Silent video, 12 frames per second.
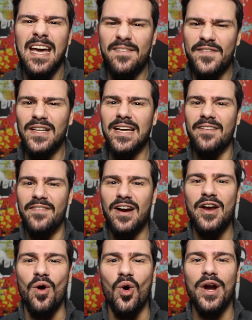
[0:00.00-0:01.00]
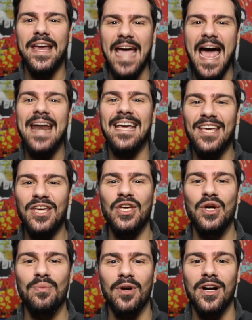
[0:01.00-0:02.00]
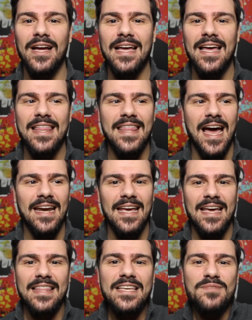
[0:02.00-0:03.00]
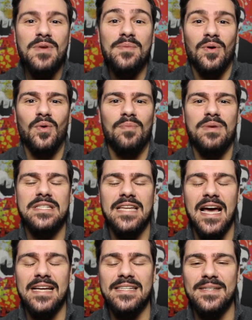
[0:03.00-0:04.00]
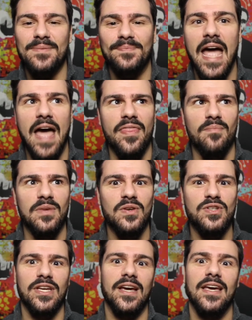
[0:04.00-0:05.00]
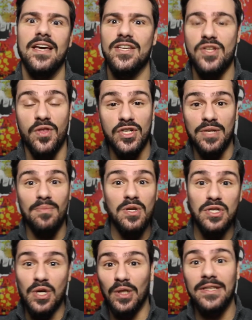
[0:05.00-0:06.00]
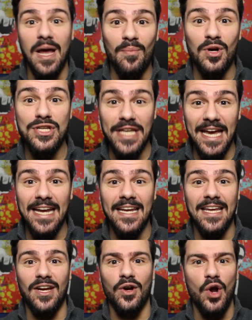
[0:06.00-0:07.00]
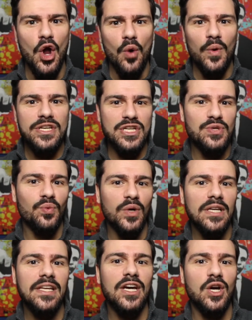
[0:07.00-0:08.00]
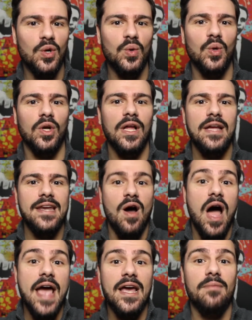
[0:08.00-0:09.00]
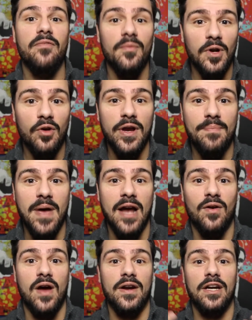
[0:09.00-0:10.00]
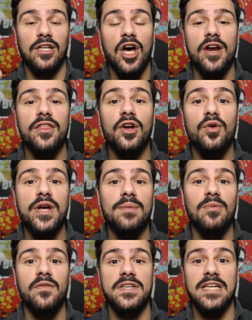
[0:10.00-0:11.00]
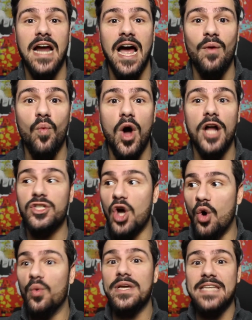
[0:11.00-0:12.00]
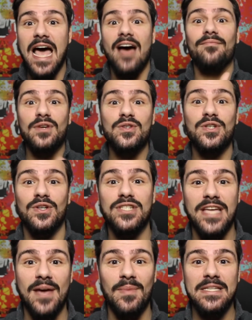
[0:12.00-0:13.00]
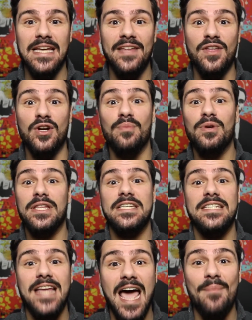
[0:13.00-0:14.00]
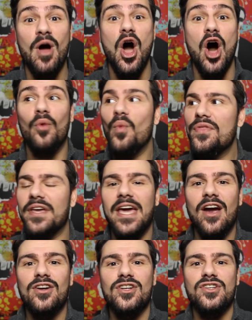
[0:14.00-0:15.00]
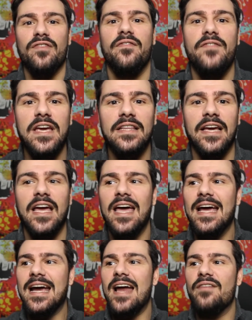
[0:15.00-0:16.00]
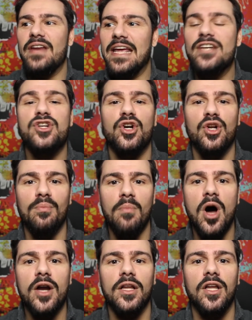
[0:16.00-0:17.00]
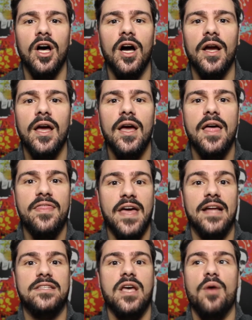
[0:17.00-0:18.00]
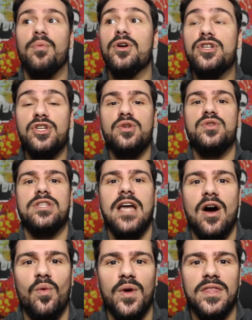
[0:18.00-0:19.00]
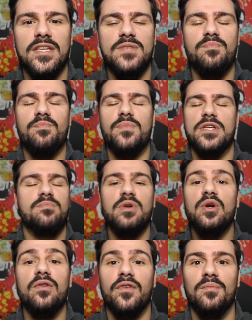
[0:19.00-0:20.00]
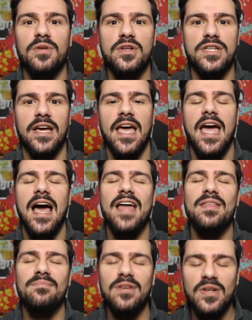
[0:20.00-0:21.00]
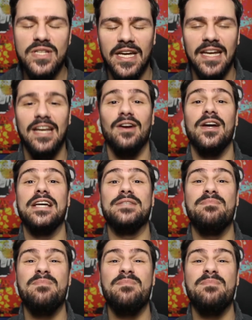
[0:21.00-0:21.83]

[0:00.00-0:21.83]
it felt like a very organic humor that these people would possess and the music. So there's some musical numbers in here, which is really cool. Now, I come from a Greek background and a lot of the Greek movies that I watch always have musical segments in there to put the stamp on what the characters are feeling, kind of an internal monologue that's produced out with these this beautiful music and the music in here is